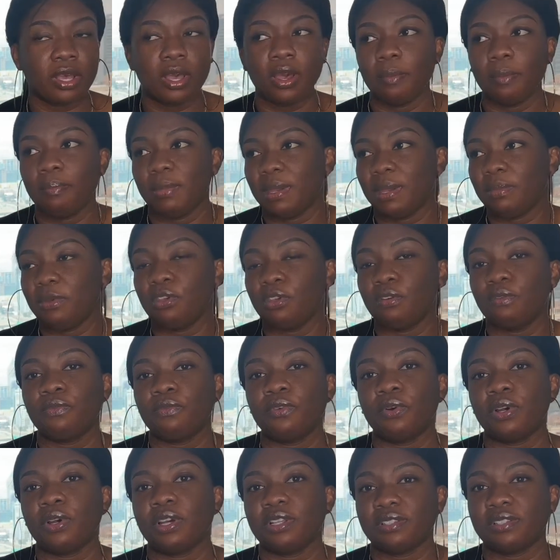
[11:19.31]
Maybe you
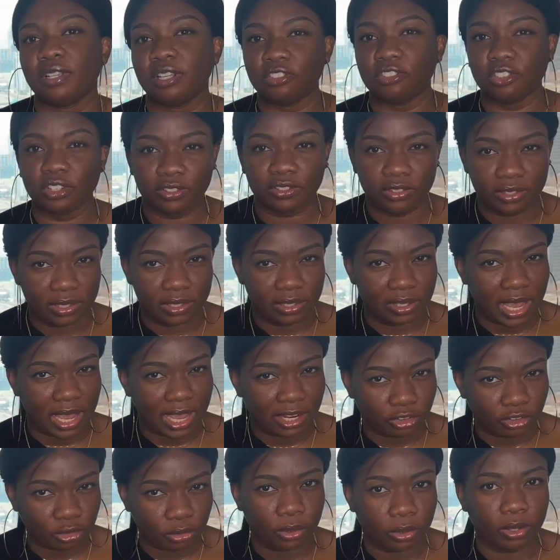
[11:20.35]
focus on just
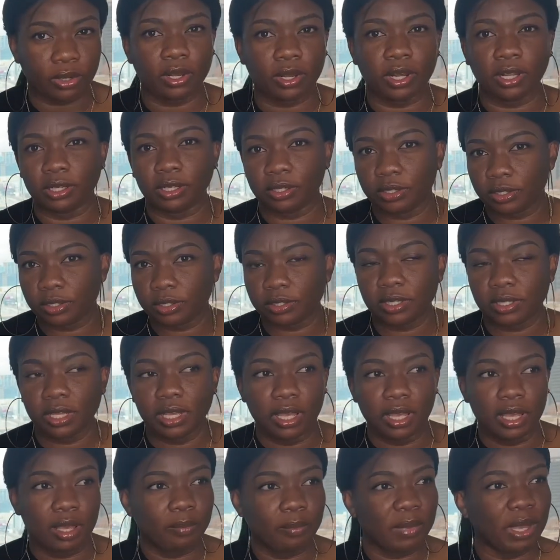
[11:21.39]
natural colors.
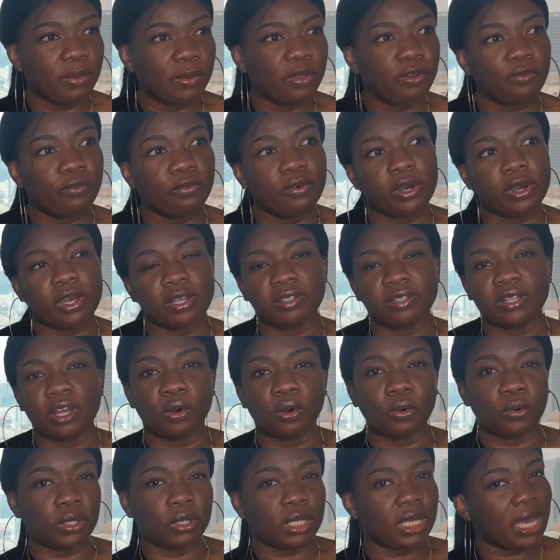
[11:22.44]
Maybe you focus on
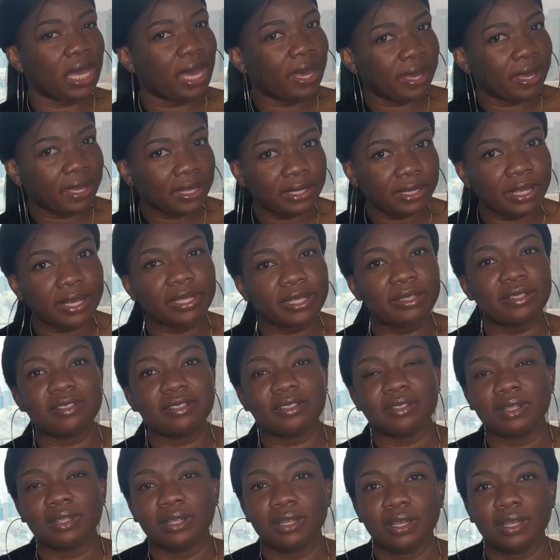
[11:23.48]
only highlights.
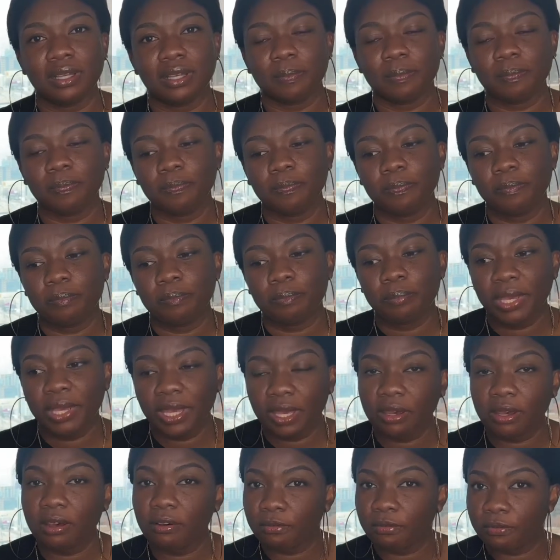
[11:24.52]
Pick
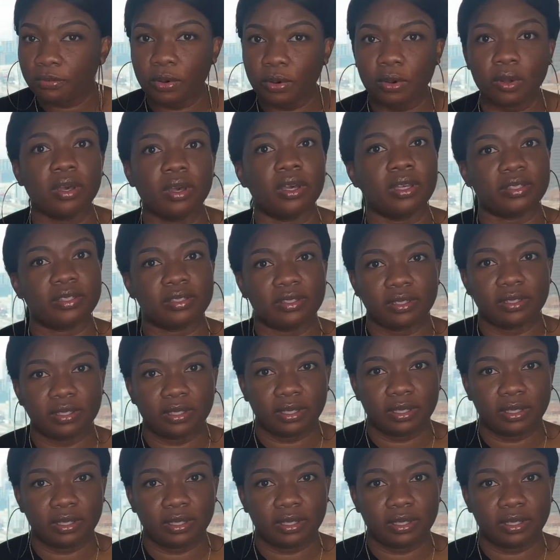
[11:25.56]
a focus.